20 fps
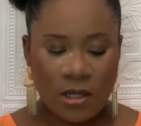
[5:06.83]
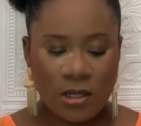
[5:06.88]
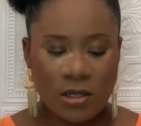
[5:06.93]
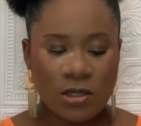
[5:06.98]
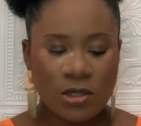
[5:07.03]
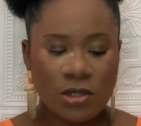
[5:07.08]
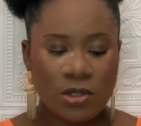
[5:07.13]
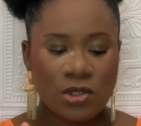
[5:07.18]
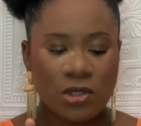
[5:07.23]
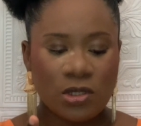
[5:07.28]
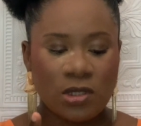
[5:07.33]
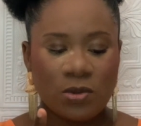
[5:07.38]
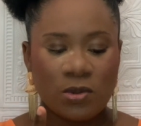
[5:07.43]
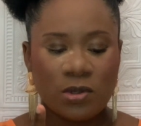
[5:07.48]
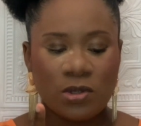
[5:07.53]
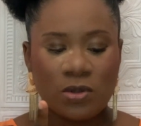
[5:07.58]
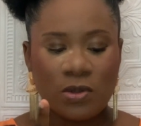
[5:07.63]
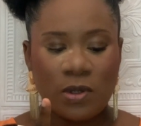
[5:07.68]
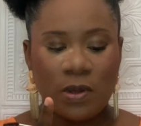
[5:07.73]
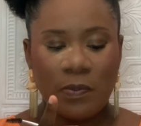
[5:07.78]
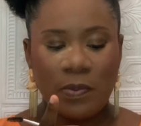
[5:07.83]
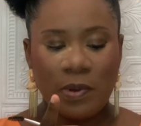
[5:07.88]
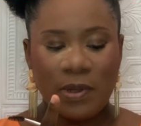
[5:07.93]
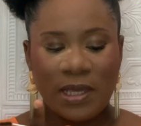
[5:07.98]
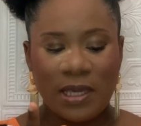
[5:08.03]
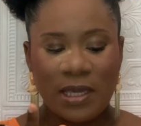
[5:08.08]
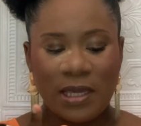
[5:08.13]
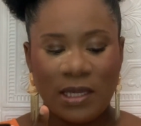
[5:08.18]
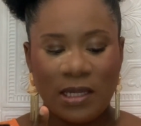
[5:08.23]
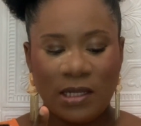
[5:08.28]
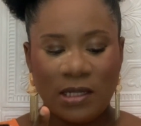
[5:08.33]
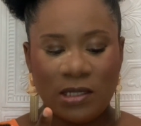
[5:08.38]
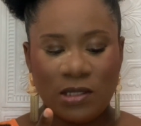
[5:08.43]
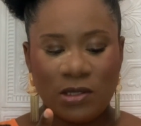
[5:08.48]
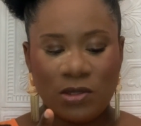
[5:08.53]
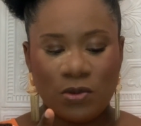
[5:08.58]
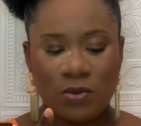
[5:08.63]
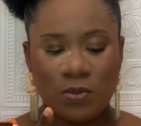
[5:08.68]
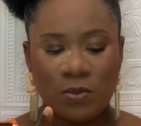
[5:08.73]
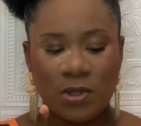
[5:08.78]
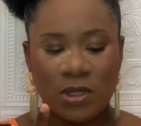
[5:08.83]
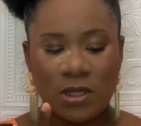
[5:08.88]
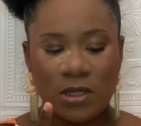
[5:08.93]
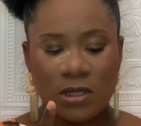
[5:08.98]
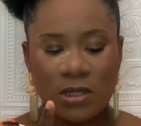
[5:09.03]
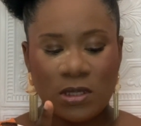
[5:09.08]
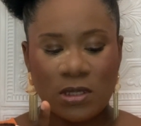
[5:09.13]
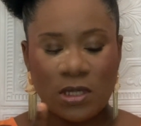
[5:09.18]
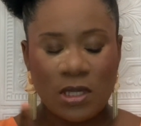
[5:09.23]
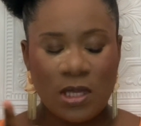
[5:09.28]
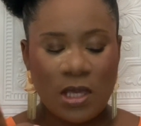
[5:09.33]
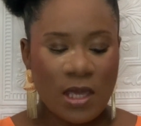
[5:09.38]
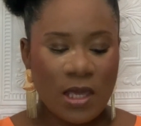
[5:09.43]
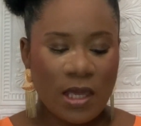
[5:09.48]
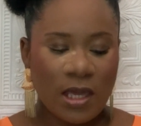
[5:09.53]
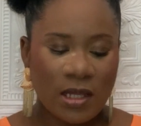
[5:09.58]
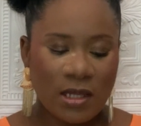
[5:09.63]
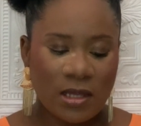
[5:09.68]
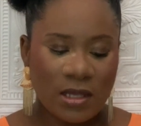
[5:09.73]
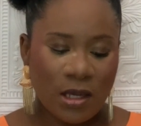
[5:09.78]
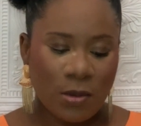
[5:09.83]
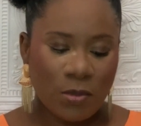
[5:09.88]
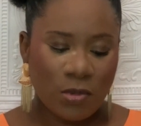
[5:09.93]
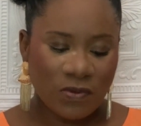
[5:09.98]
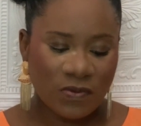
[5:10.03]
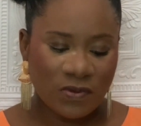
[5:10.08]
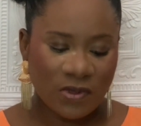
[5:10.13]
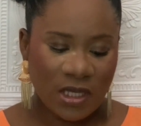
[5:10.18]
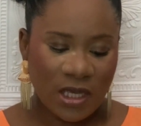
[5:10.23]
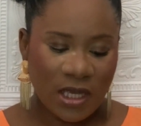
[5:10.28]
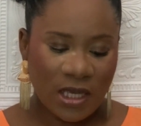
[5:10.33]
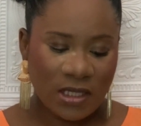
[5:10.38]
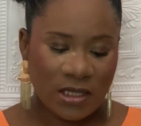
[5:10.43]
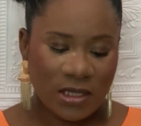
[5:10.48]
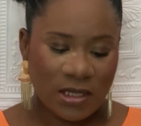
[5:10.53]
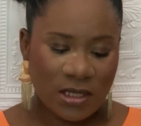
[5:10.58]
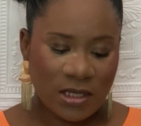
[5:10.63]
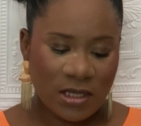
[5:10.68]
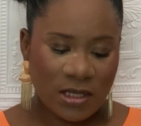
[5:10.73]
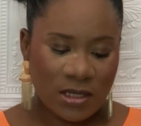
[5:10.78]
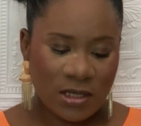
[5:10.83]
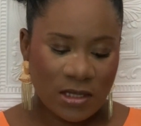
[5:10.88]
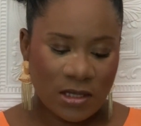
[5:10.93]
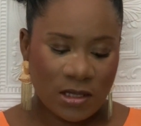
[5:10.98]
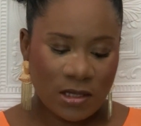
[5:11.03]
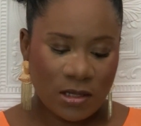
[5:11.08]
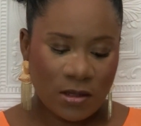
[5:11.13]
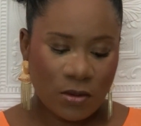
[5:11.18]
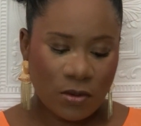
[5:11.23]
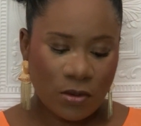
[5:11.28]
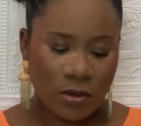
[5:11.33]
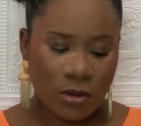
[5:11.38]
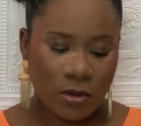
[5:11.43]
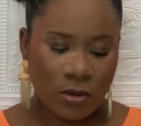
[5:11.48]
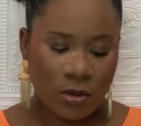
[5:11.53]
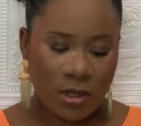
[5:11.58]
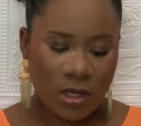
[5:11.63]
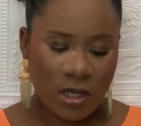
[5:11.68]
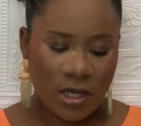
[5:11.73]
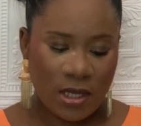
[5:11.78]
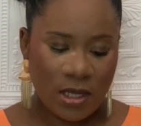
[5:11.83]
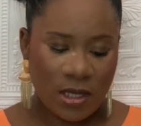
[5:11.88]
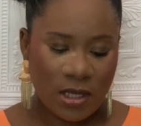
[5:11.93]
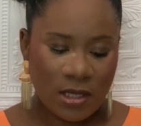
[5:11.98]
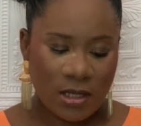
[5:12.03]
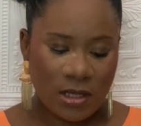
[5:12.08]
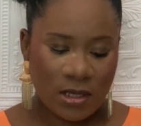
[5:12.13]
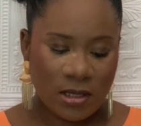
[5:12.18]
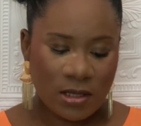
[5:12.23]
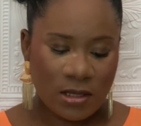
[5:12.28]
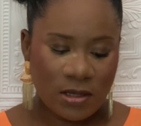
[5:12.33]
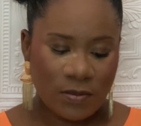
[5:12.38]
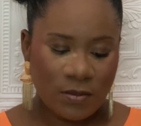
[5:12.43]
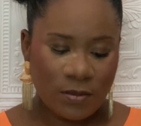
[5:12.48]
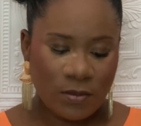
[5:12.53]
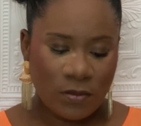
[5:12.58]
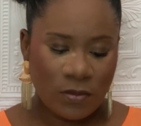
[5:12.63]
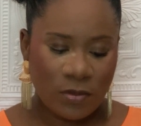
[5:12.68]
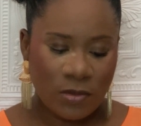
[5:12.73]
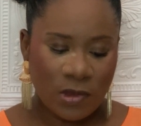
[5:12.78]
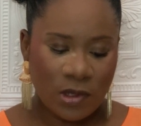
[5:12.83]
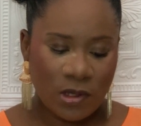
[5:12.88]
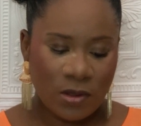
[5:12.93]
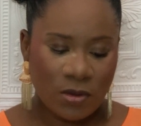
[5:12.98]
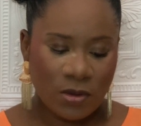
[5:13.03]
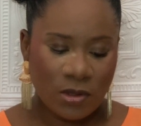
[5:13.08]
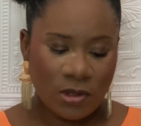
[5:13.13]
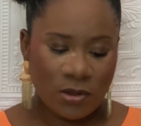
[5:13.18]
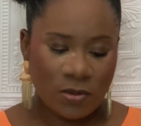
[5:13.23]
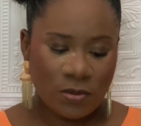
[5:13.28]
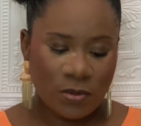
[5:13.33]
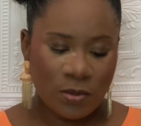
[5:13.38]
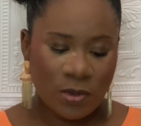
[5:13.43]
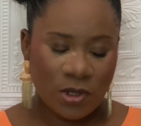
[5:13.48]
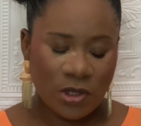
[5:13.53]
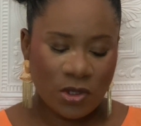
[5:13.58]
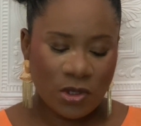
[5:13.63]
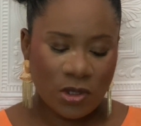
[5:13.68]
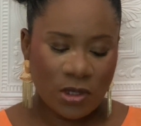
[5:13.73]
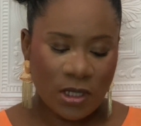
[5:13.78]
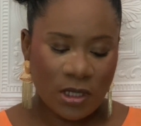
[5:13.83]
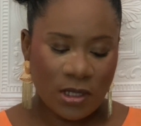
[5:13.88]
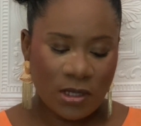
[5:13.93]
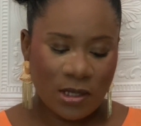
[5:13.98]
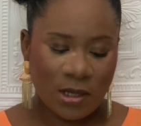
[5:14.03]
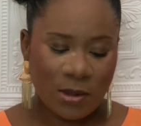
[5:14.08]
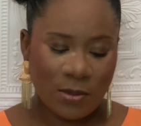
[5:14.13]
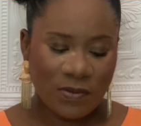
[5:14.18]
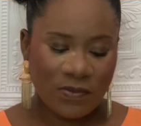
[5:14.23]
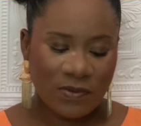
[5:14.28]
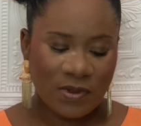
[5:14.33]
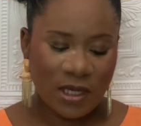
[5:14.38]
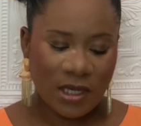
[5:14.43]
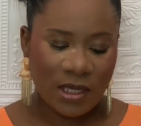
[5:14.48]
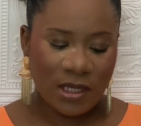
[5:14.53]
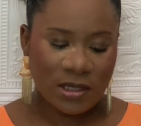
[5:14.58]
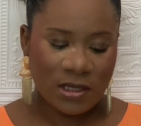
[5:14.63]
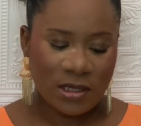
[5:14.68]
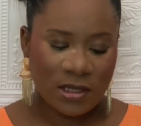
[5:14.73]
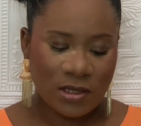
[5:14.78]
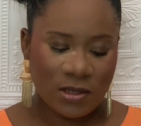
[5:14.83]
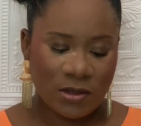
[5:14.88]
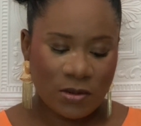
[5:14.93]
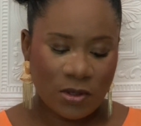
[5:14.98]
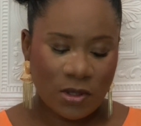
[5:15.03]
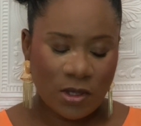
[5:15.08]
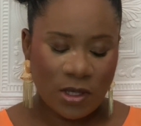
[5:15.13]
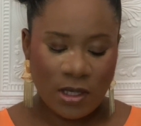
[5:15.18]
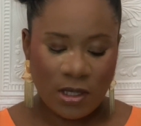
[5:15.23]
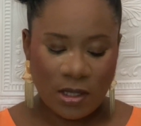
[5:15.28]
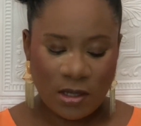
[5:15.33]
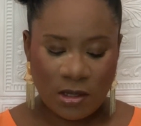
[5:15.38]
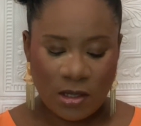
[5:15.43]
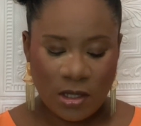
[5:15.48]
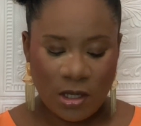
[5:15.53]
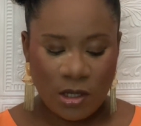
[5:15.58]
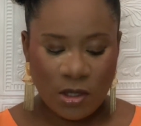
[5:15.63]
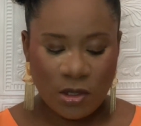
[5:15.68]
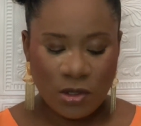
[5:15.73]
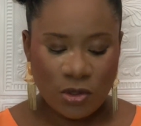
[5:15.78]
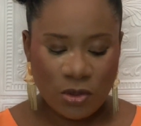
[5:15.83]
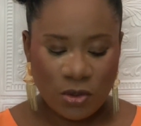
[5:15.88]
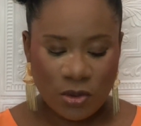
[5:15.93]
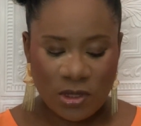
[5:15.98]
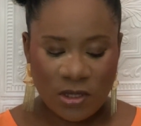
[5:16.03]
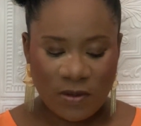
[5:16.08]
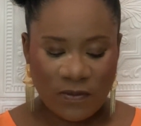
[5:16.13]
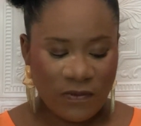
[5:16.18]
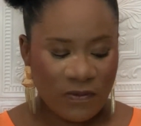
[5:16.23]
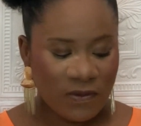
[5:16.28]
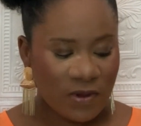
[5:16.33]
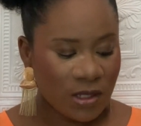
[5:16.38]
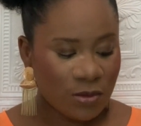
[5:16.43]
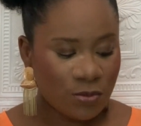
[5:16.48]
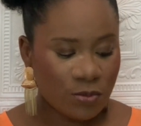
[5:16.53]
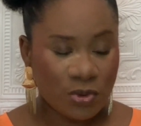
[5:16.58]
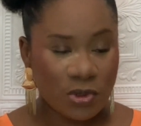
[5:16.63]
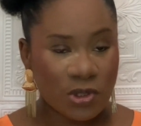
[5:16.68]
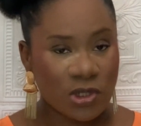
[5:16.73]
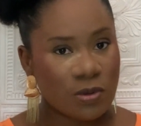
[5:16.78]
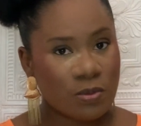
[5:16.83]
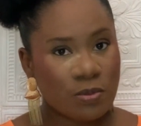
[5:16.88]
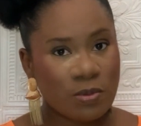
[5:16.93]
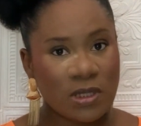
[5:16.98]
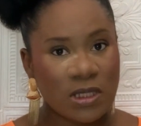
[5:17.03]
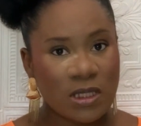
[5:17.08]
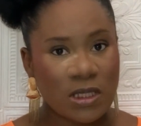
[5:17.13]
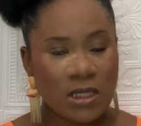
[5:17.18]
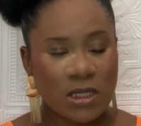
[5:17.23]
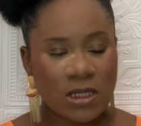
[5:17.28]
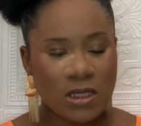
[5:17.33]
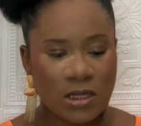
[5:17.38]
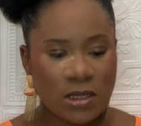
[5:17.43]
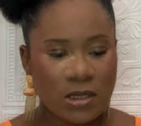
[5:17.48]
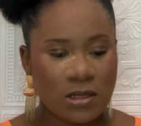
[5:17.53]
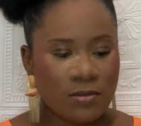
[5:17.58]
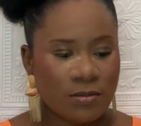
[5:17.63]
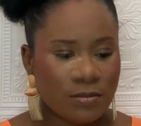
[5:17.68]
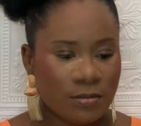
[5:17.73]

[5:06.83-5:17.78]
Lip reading: So you just want to apply a little bit and dab off the excess on your hand. You want to make sure that you dab off the excess on your hand. Use a flat brush, please.